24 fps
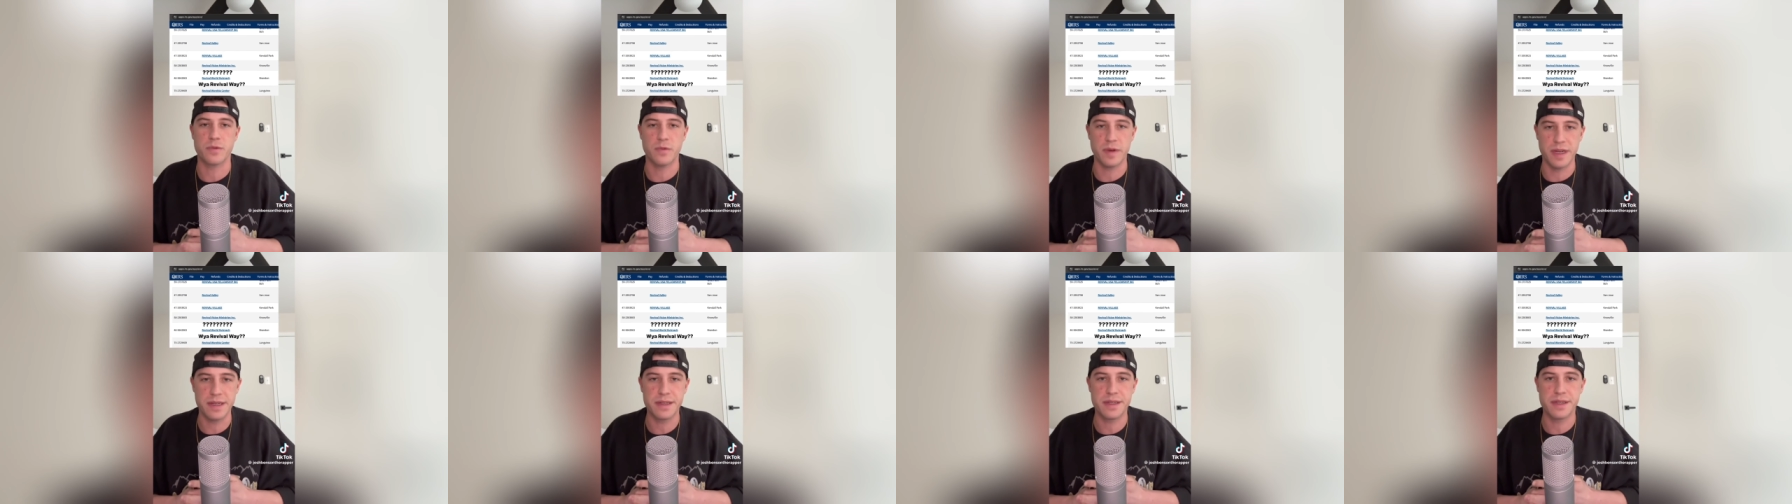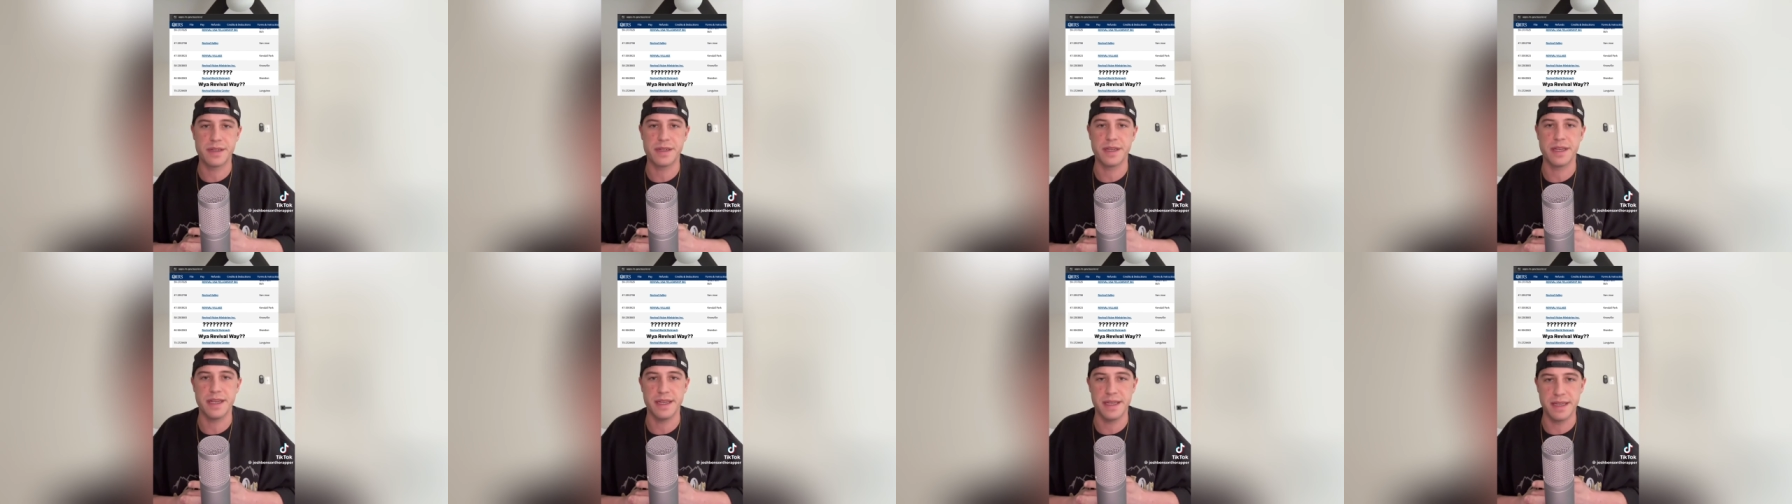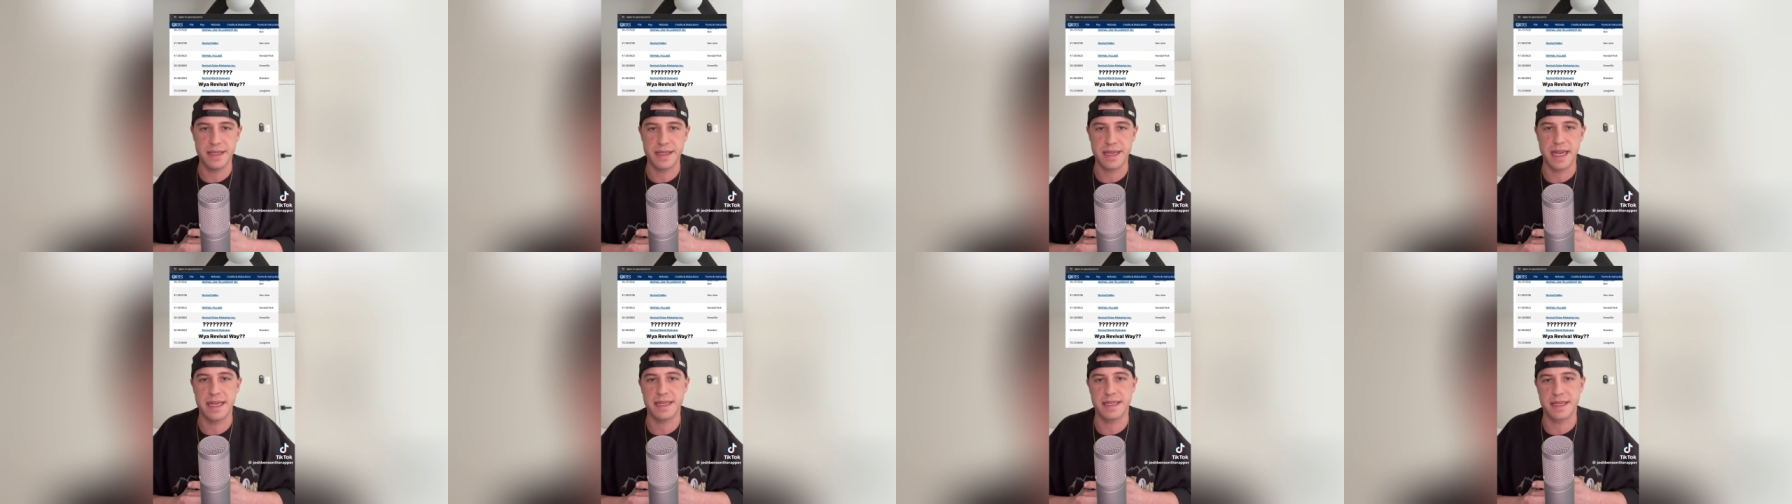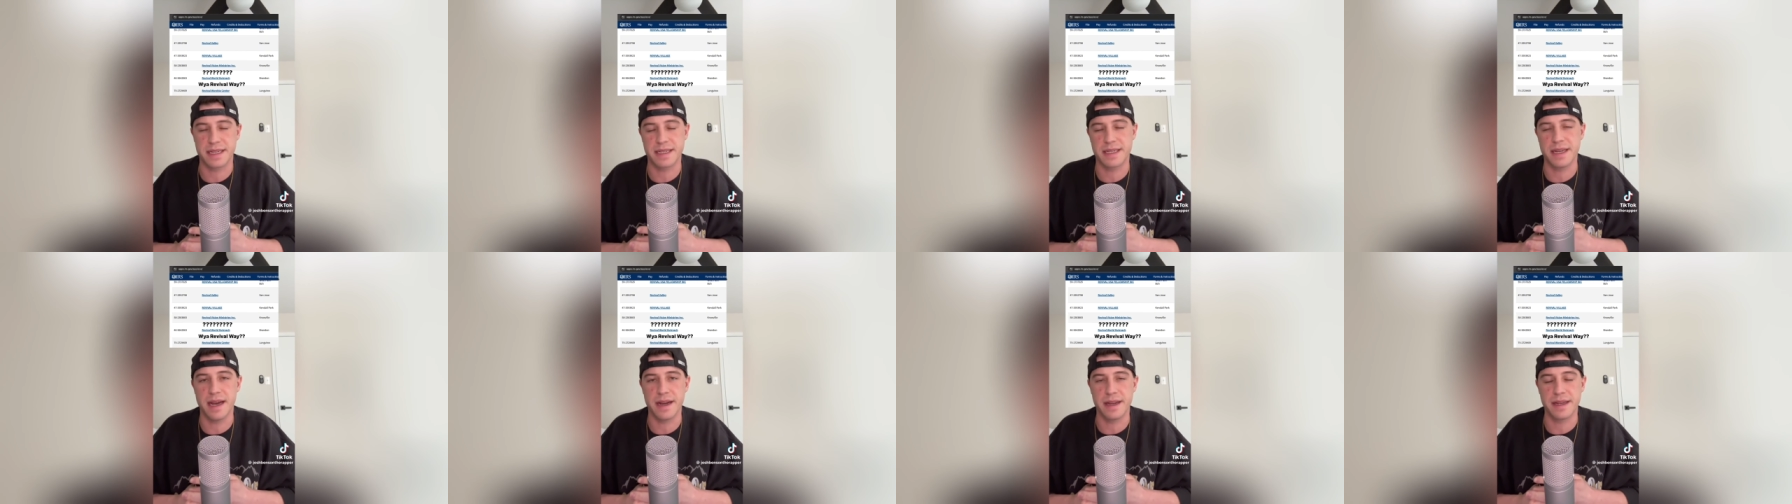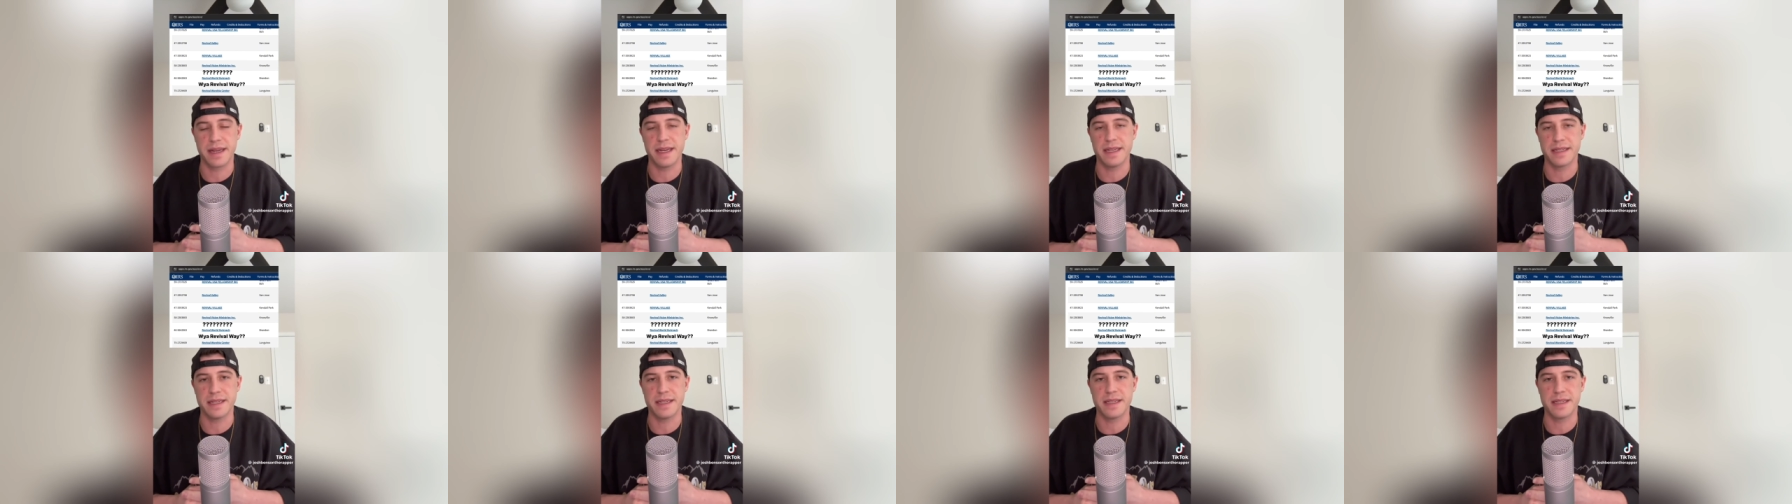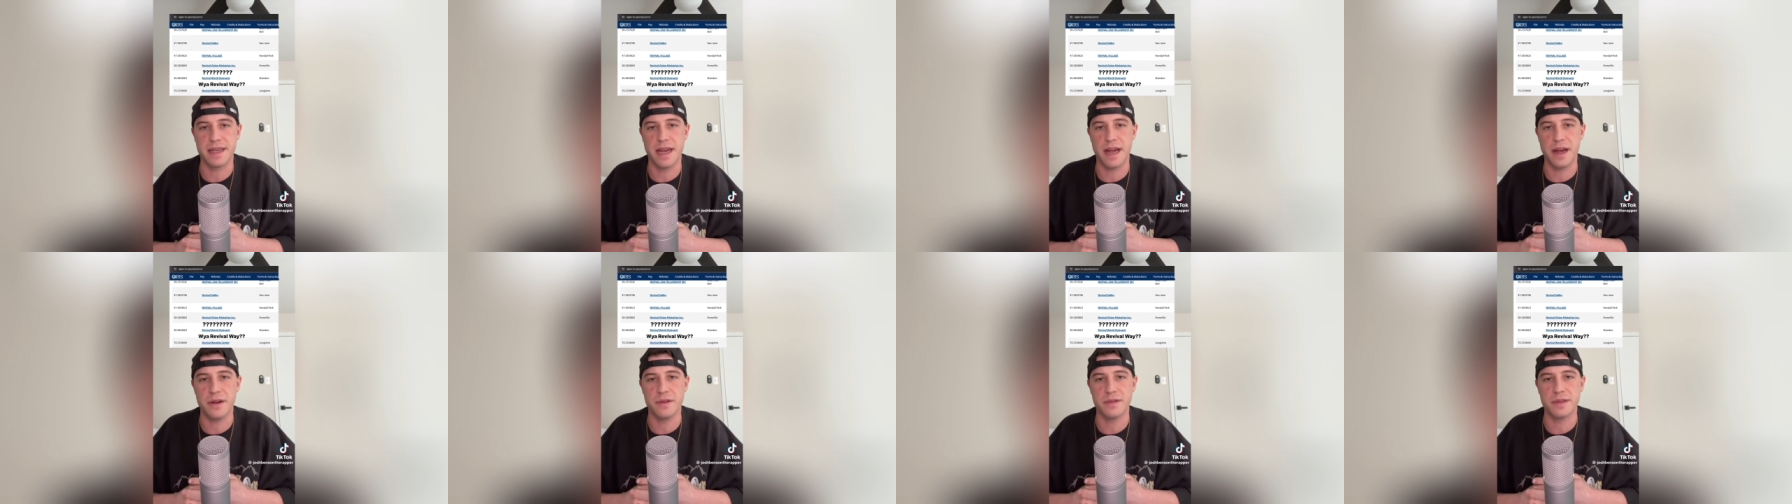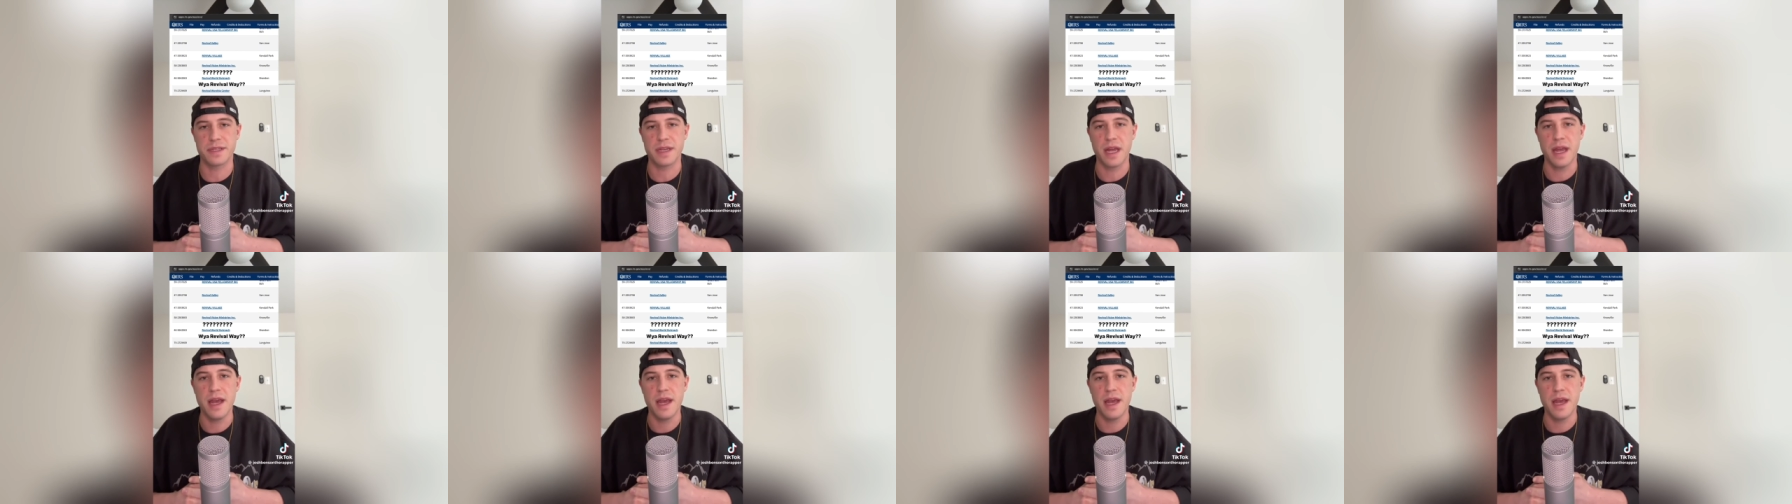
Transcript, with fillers: which is as exciting as it sounds,